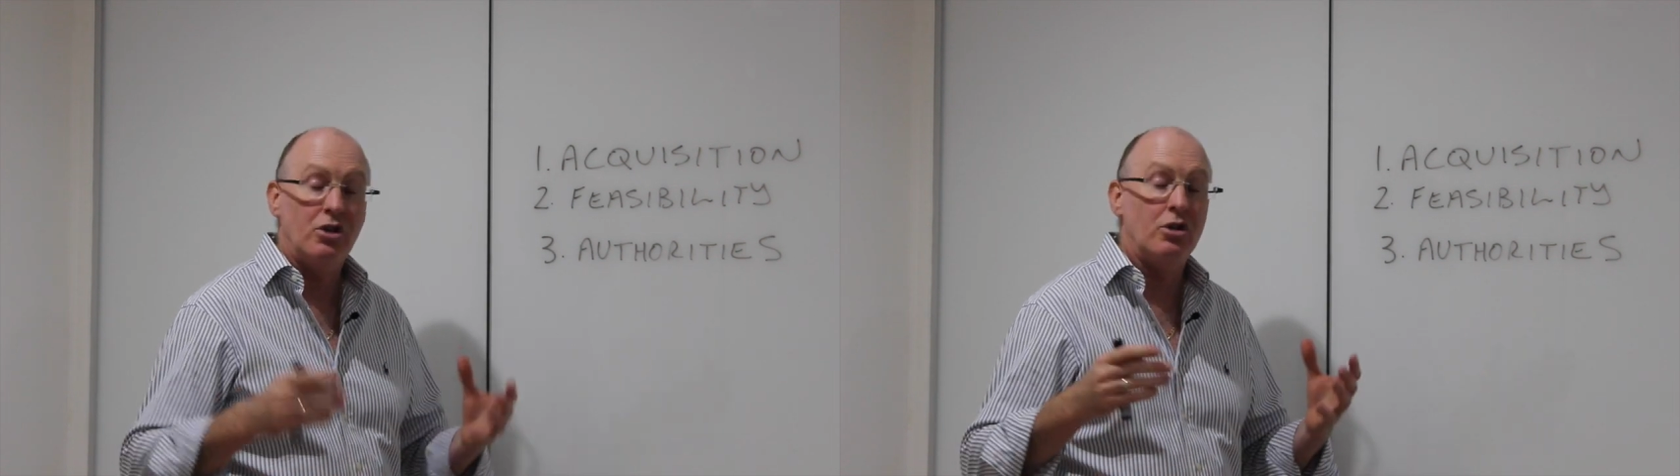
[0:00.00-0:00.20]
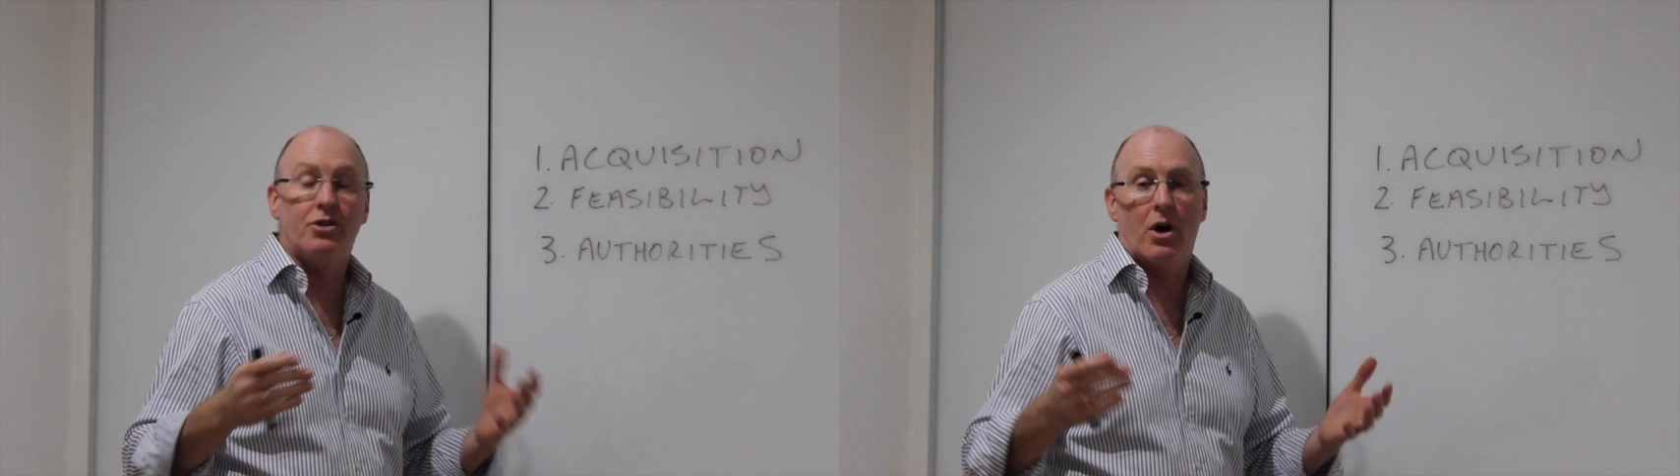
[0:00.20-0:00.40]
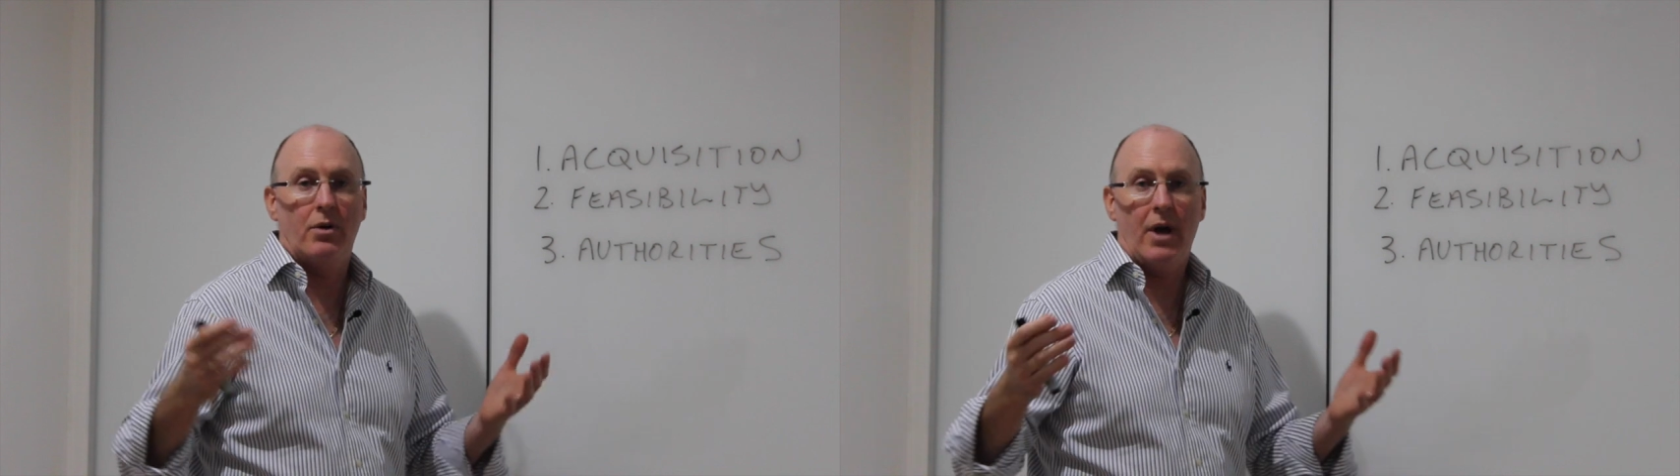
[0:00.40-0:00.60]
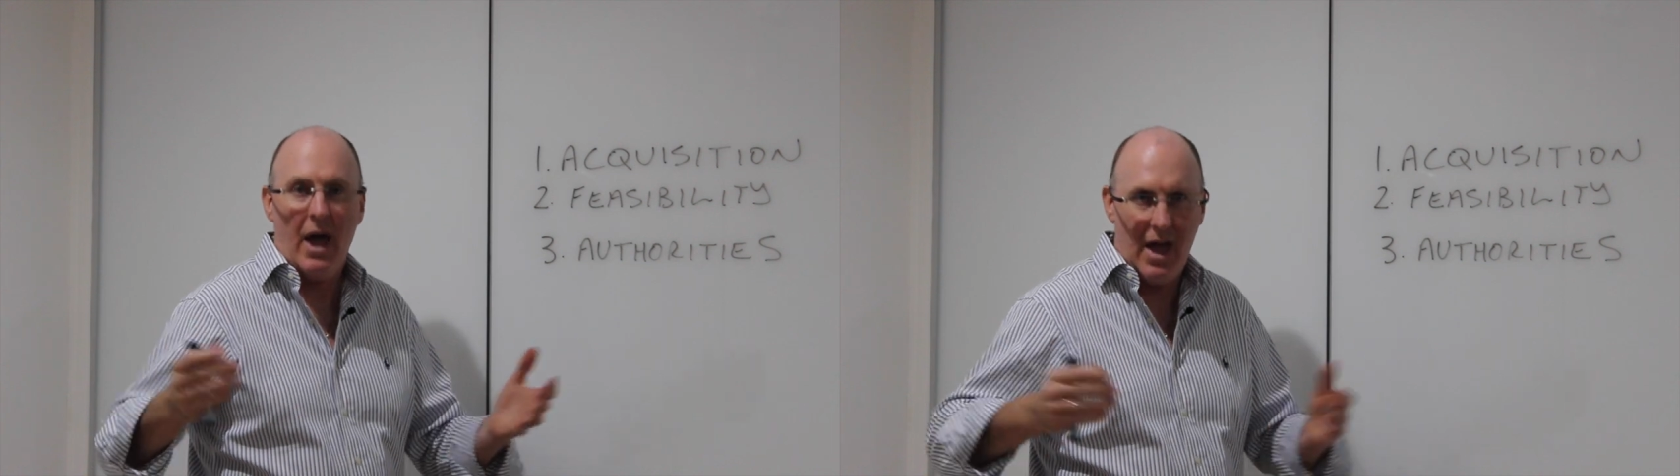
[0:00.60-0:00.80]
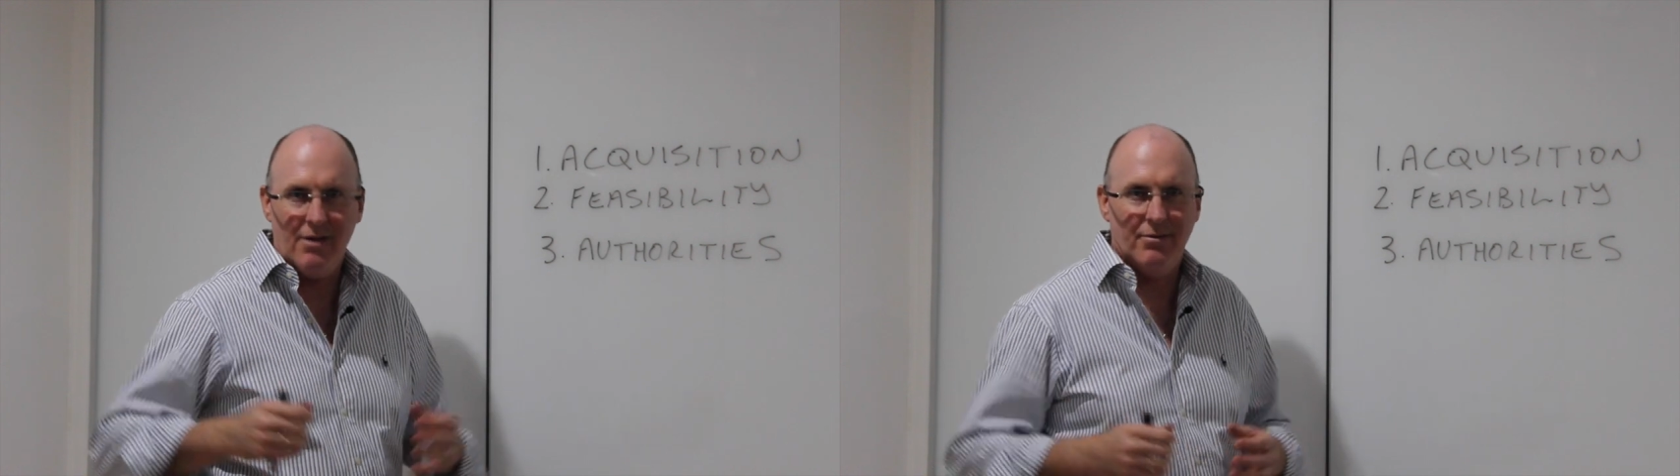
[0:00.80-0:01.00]
you don't
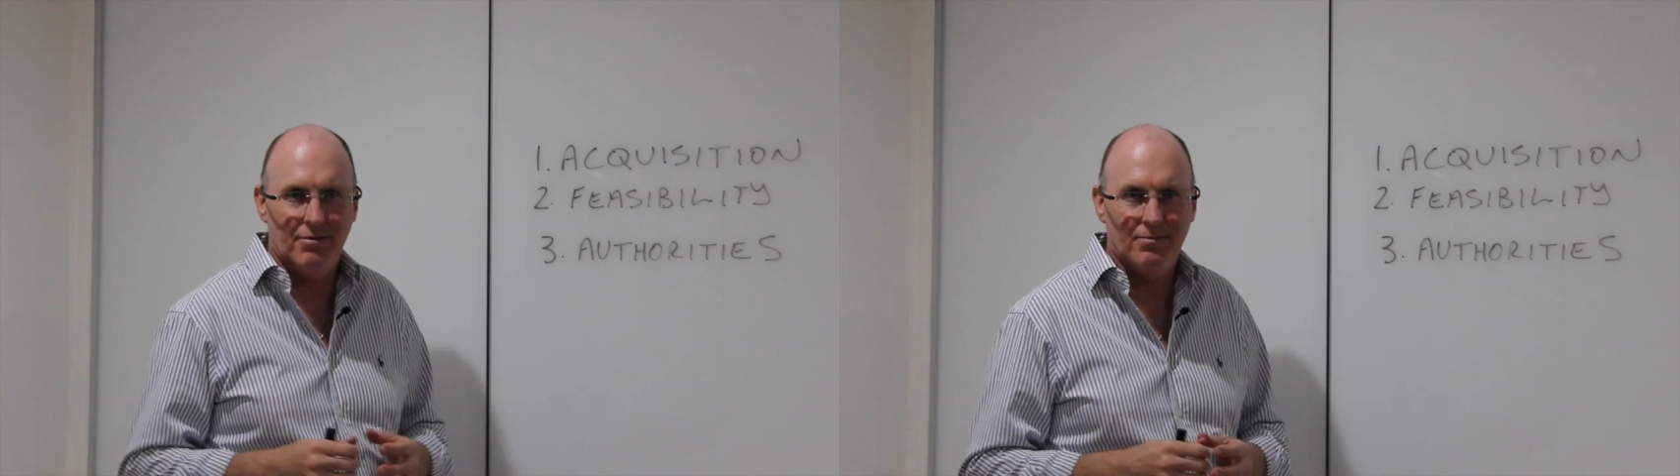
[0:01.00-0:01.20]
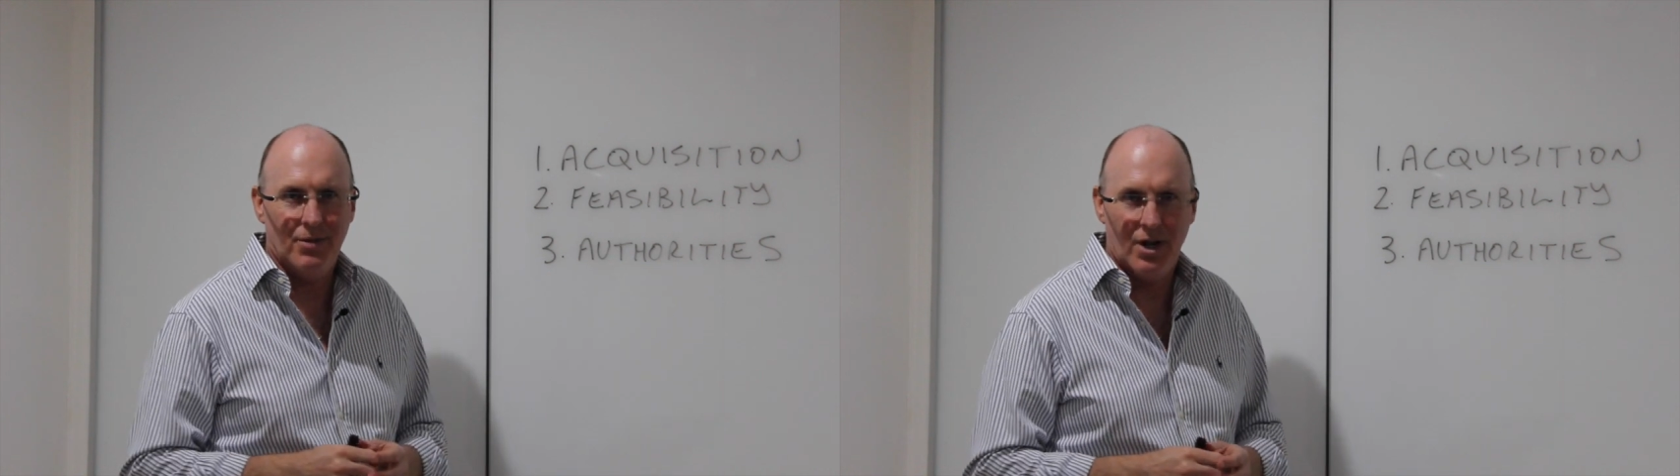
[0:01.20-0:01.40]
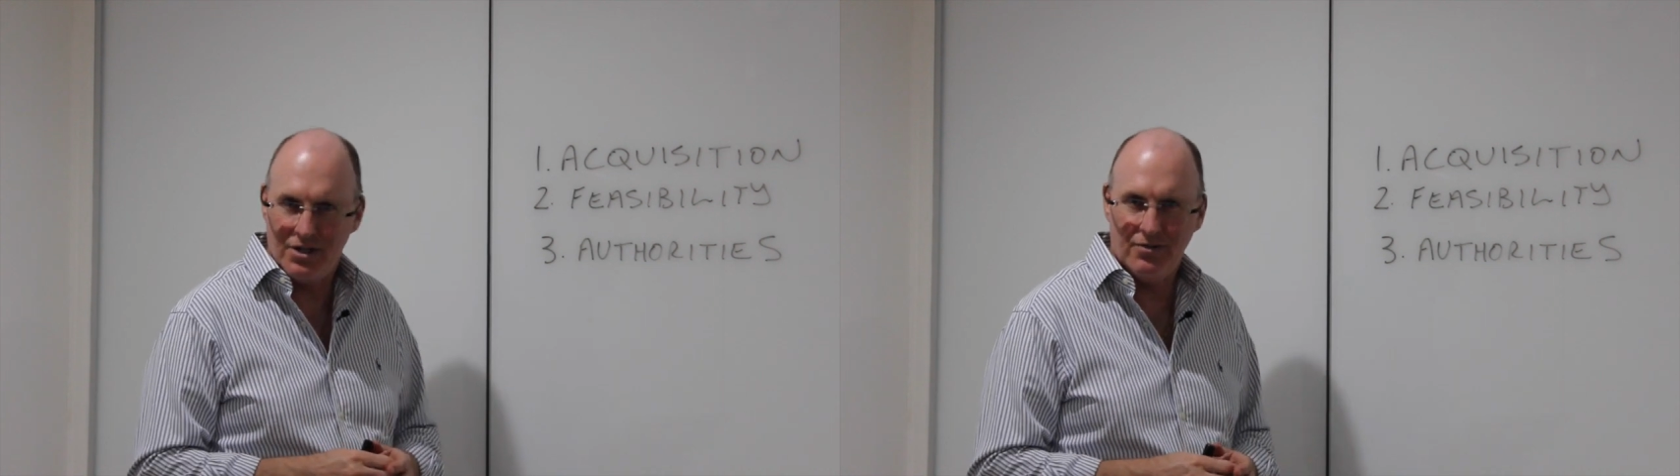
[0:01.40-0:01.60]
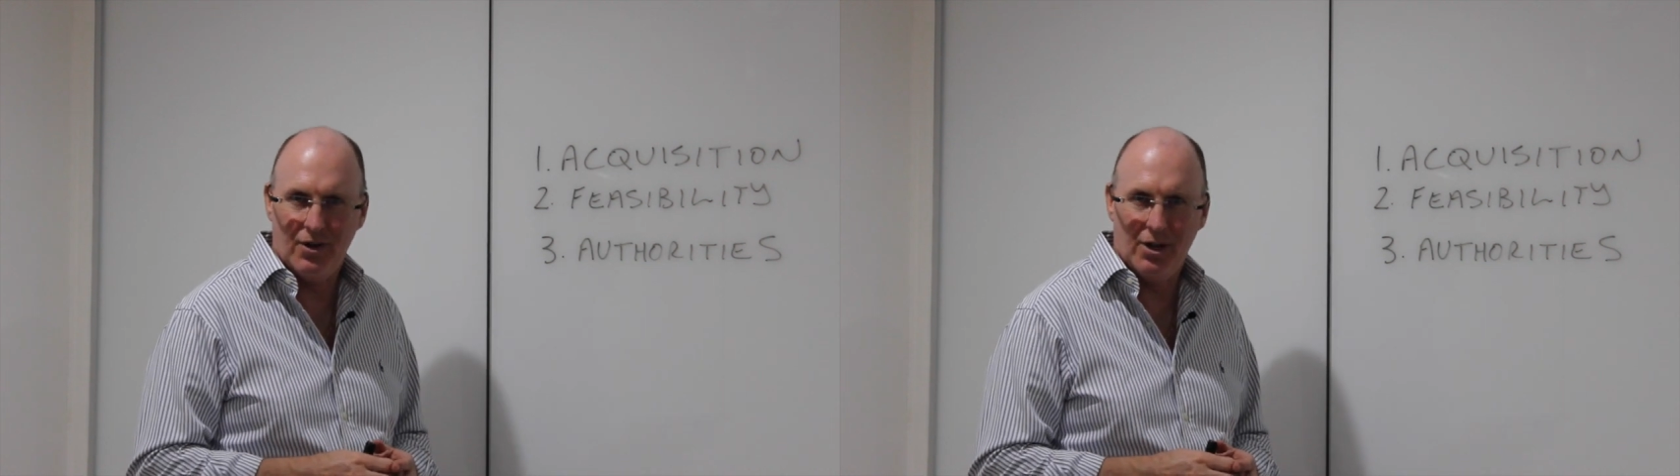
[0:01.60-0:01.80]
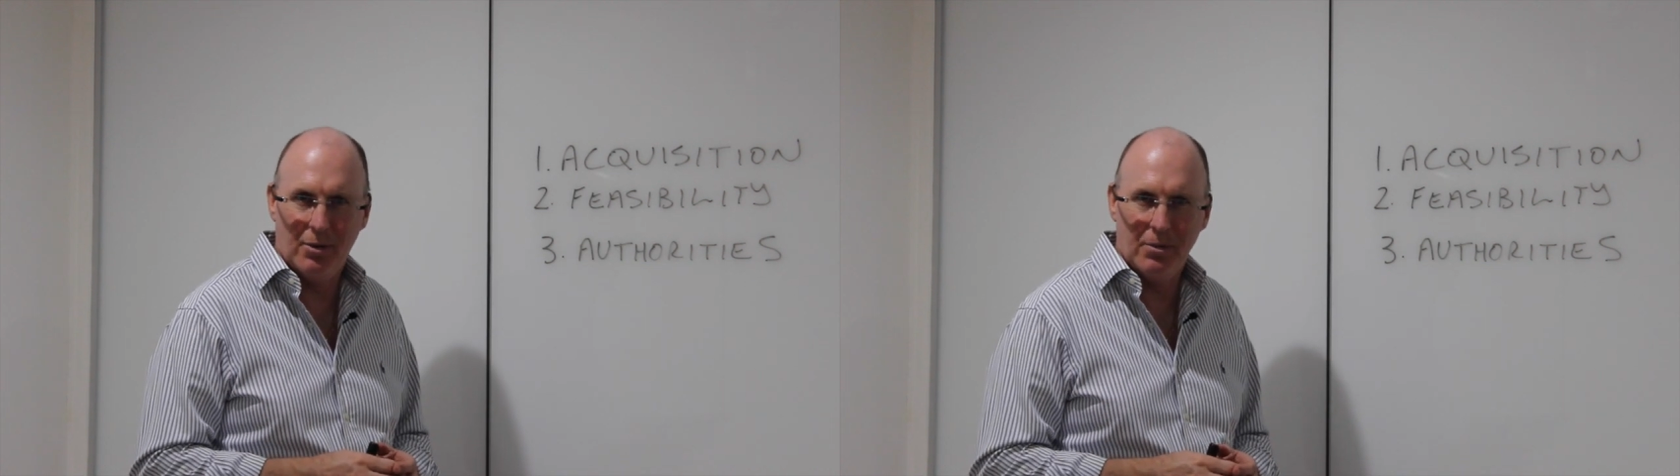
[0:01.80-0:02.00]
have a
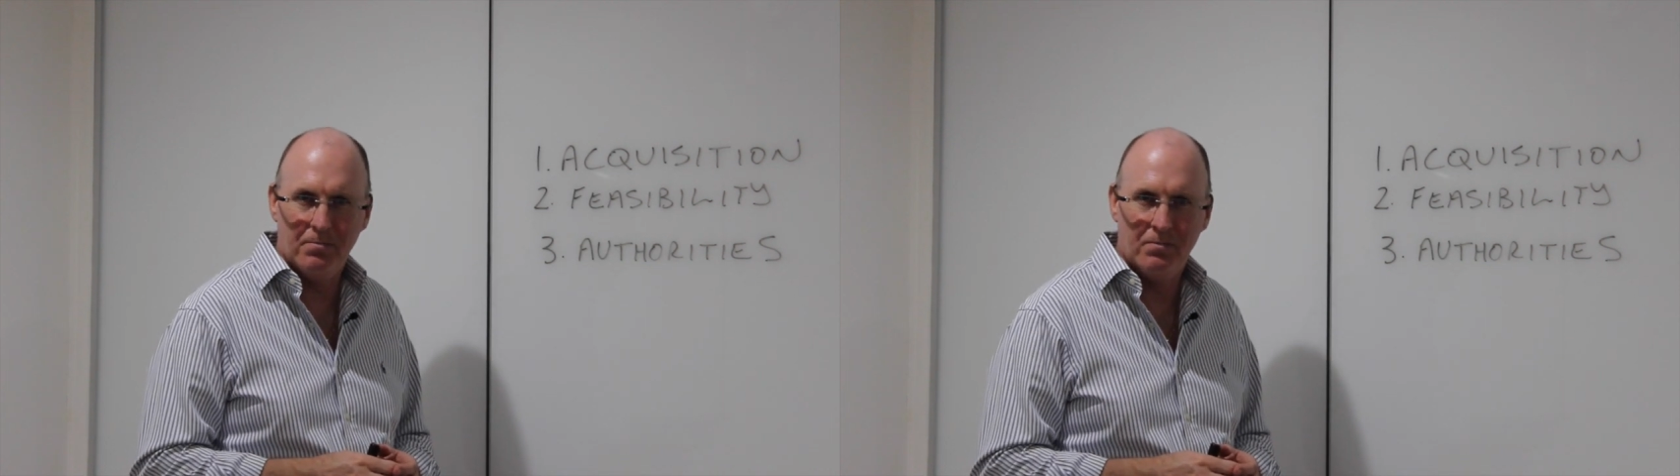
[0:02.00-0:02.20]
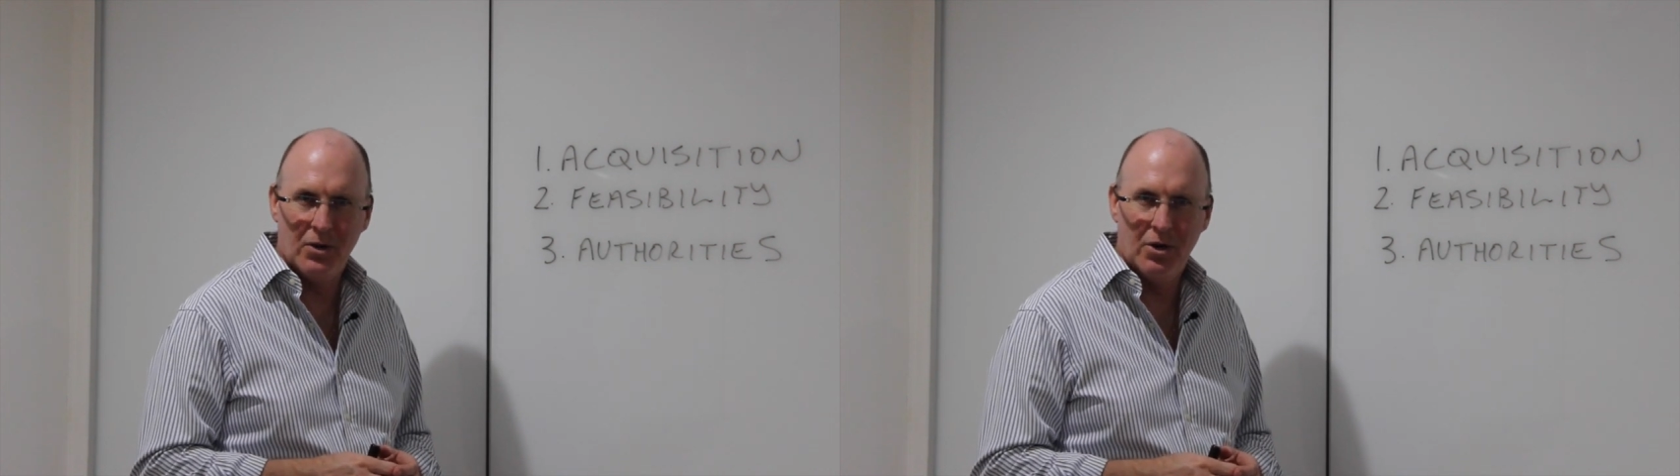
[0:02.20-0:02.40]
development.